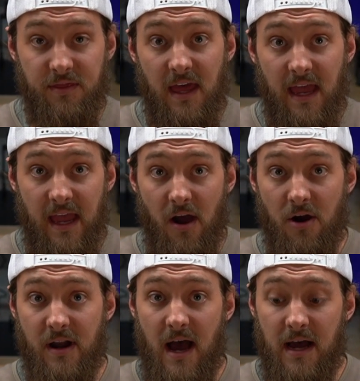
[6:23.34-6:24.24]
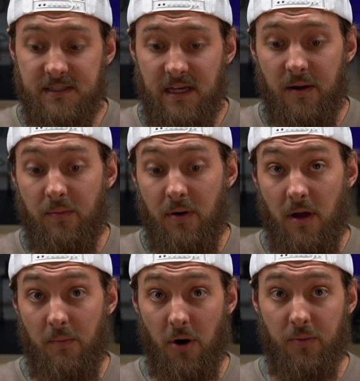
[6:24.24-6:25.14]
they are not set up
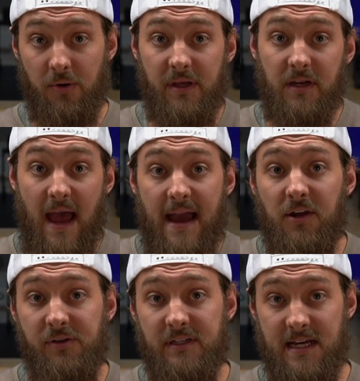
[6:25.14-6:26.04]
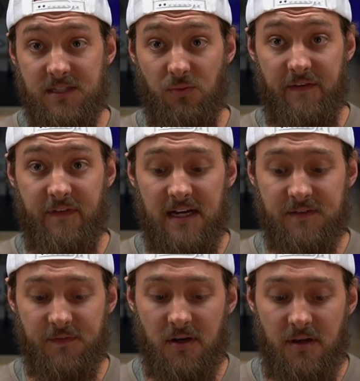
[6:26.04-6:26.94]
appropriately to accurately test white
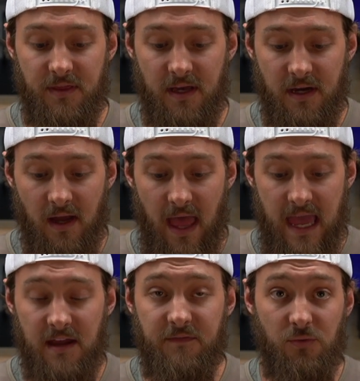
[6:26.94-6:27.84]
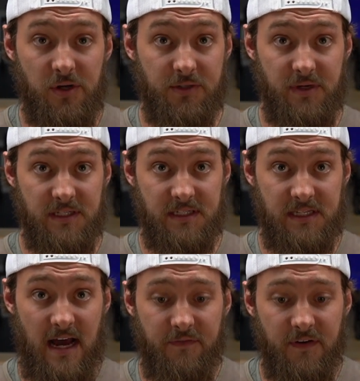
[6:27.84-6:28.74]
phosphor. The ANV126
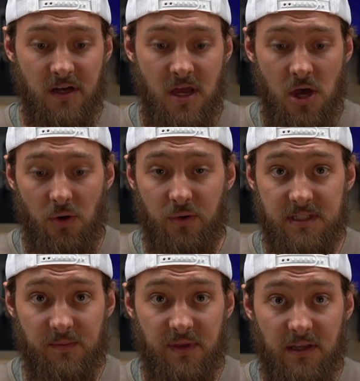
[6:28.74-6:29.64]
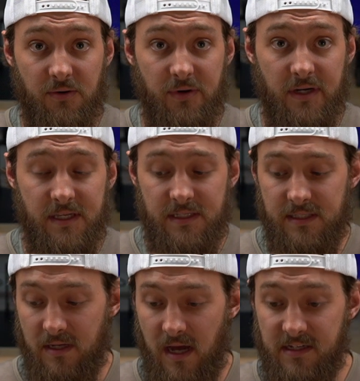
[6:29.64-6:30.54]
alpha was something that
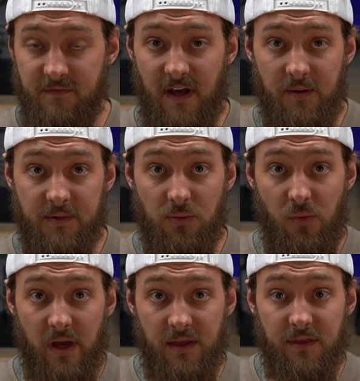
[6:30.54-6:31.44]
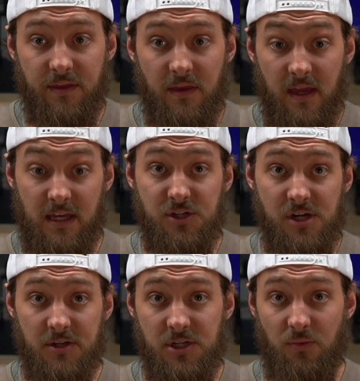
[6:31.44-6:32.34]
was uh, developed with, in
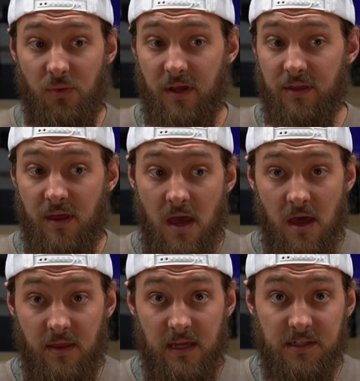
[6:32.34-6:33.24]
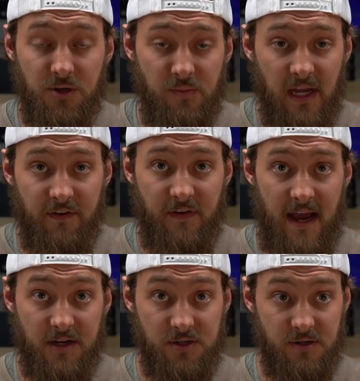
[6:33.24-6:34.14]
conjunction with the two
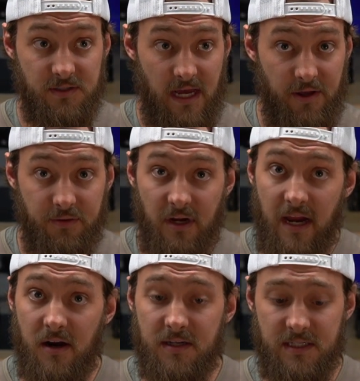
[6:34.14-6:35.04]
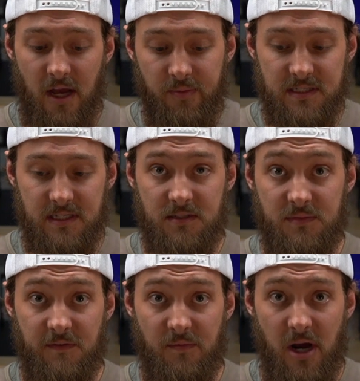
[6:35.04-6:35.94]
manufacturers, L3 Harris and Elbit
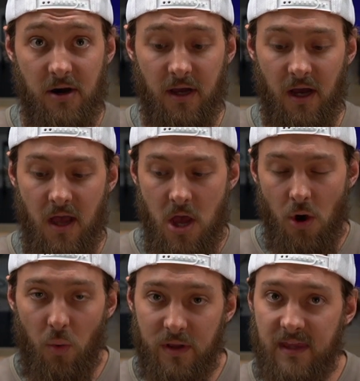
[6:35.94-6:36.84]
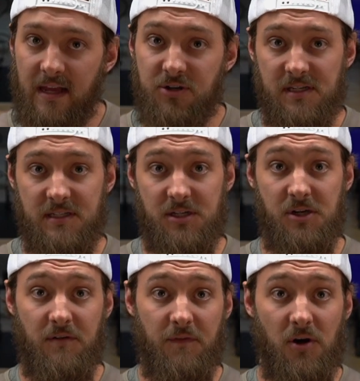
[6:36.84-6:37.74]
Systems of America, when that
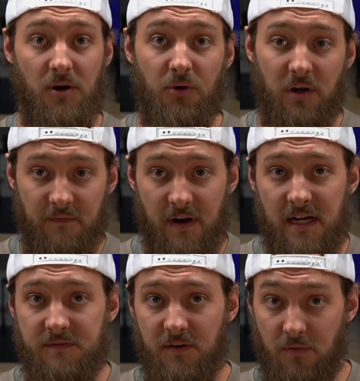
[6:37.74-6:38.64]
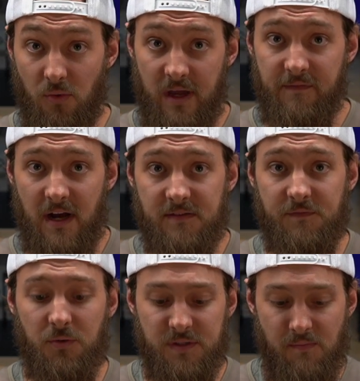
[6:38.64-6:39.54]
transition from green phosphor to white
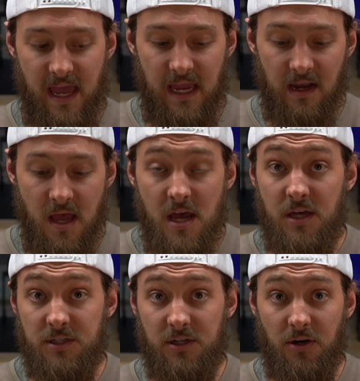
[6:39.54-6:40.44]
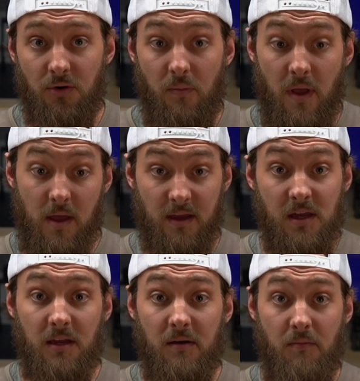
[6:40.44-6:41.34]
phosphor was made. So
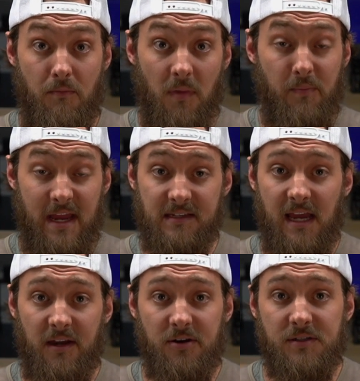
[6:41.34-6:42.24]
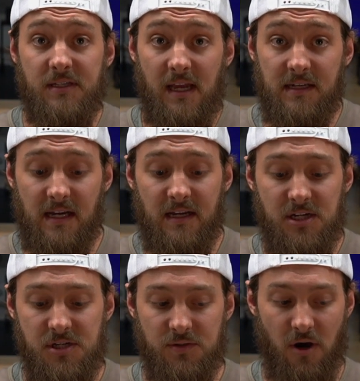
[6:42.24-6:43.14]
maintainers and
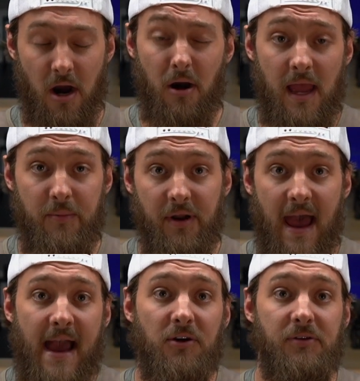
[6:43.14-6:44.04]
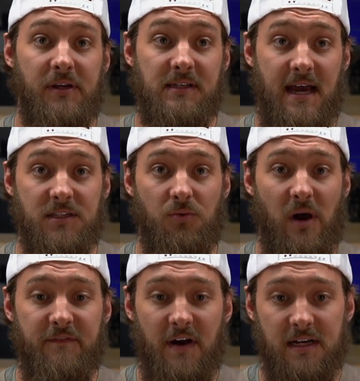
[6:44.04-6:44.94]
technicians were able to accurately test
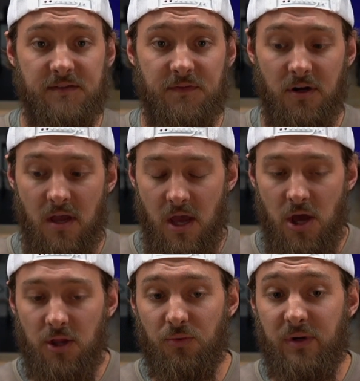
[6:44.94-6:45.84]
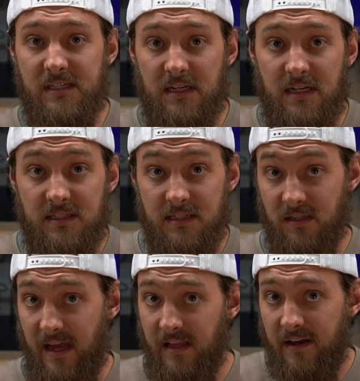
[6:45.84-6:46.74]
white phosphor. The reason is, is
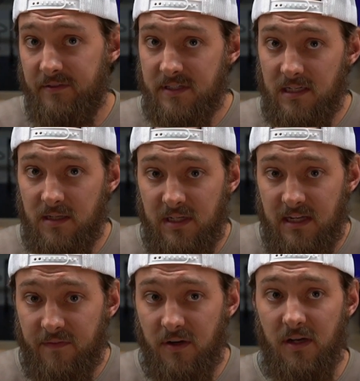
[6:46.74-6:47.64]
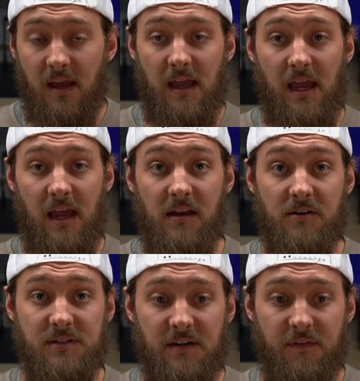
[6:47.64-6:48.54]
light levels need to be different and
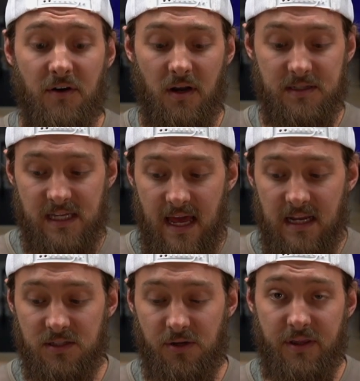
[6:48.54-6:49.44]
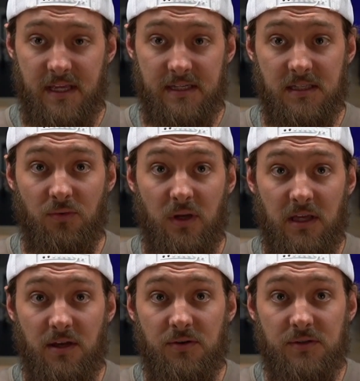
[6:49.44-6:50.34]
there's different settings on this that we
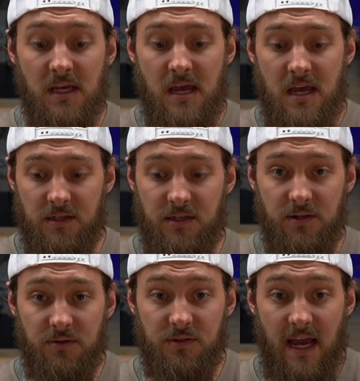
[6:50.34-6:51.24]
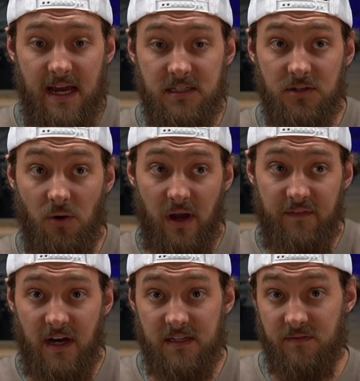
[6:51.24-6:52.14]
use to test a
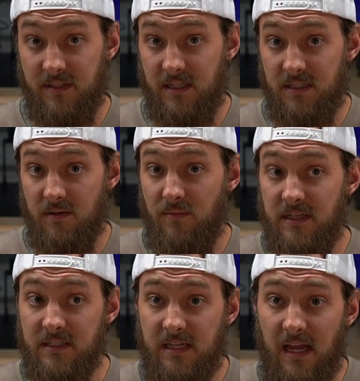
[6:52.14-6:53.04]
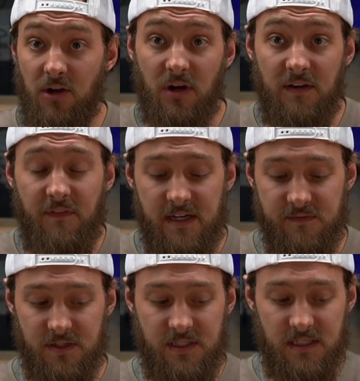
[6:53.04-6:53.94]
white phosphor system than say a green
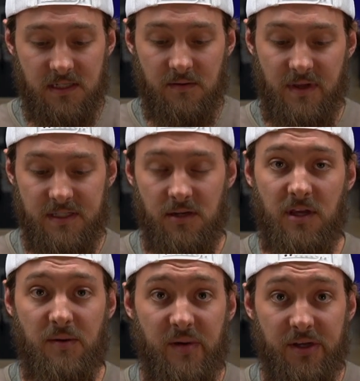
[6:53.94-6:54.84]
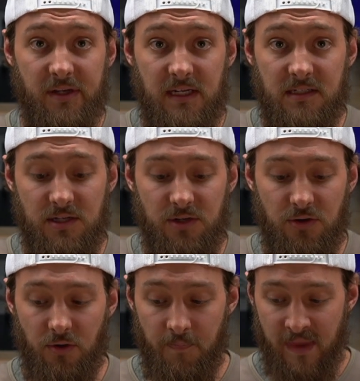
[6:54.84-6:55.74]
phosphor system. So the ability
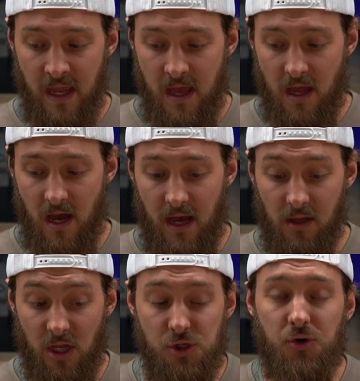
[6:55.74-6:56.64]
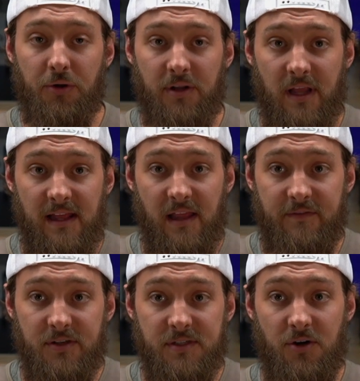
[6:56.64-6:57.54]
to uh, control the light
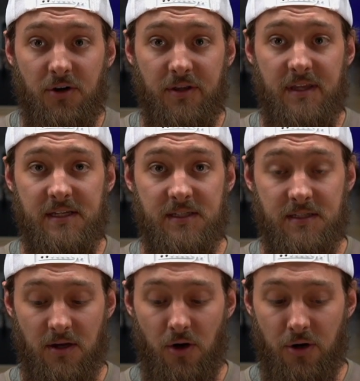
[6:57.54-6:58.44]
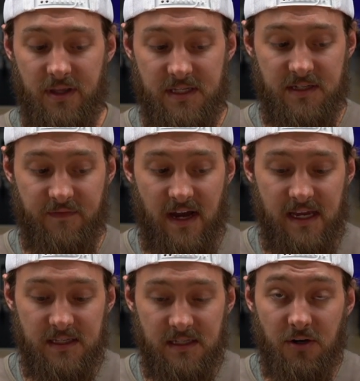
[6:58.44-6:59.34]
levels on this, on this
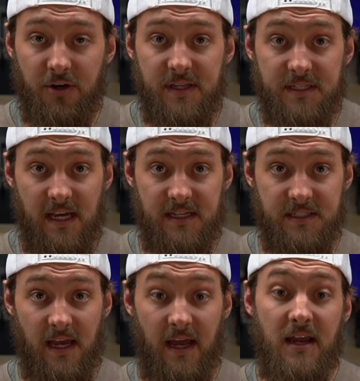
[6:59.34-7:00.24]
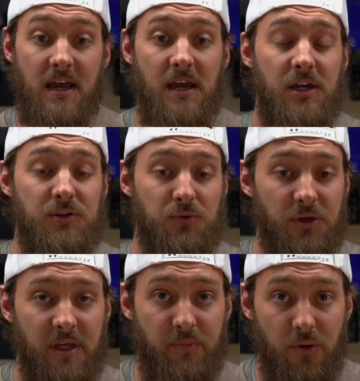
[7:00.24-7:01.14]
device and on this test set is
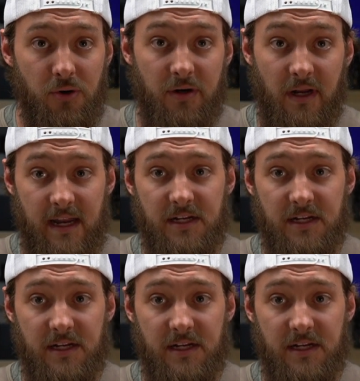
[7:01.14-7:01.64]
really important and